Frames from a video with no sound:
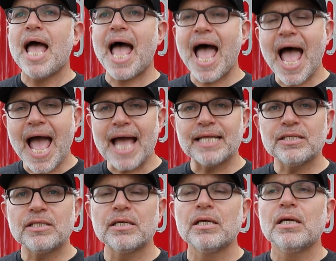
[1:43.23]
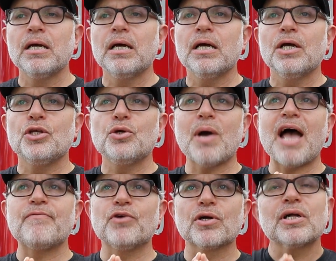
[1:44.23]
And you
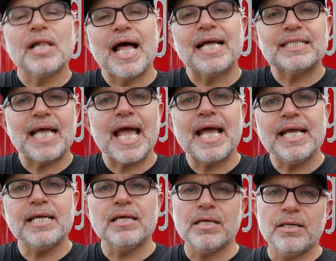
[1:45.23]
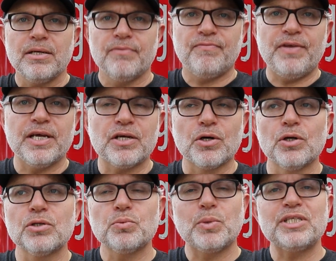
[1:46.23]
have your Class A
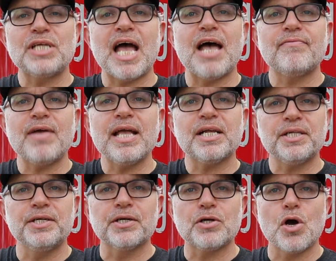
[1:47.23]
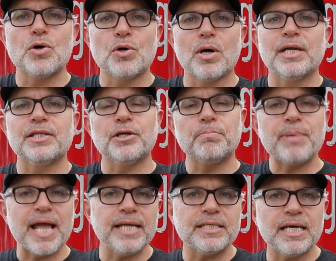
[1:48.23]
vehicles, which have a clear coat on it. They're
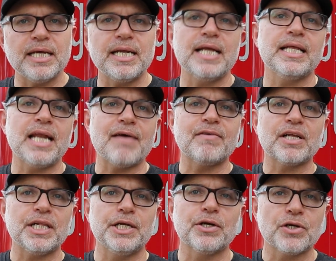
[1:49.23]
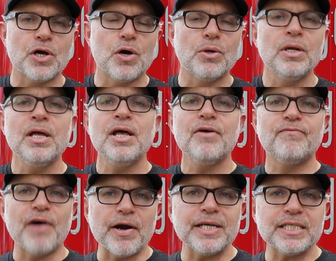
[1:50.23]
painted and then have a clear coat,
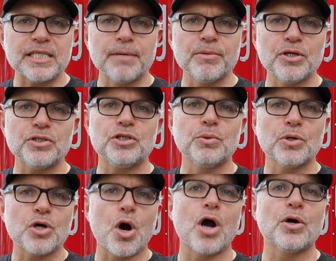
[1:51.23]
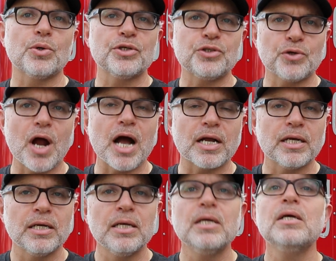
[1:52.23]
very similar to a car or truck.
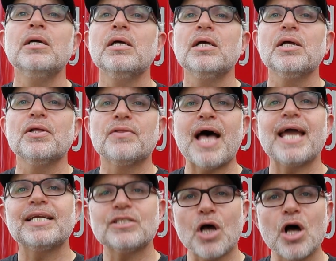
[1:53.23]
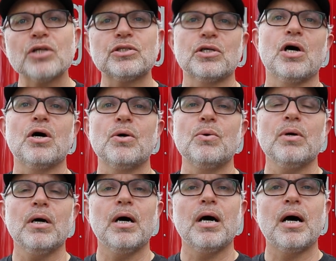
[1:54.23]
That is also
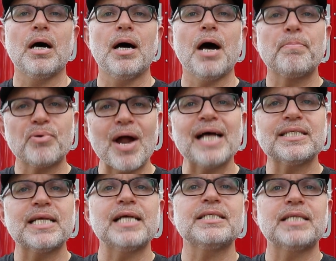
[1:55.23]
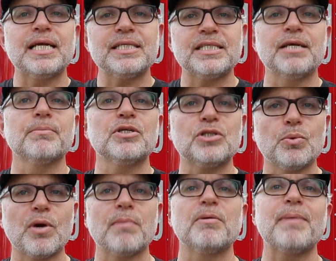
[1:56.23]
a process that is similar to
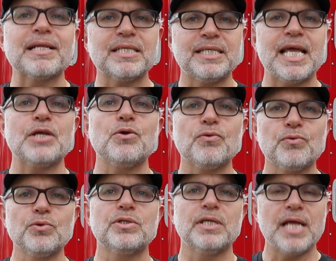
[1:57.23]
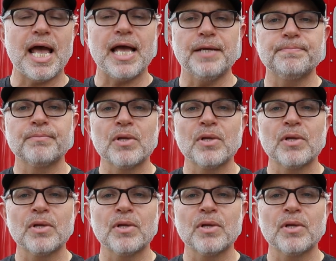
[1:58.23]
what I'm about to take you through today.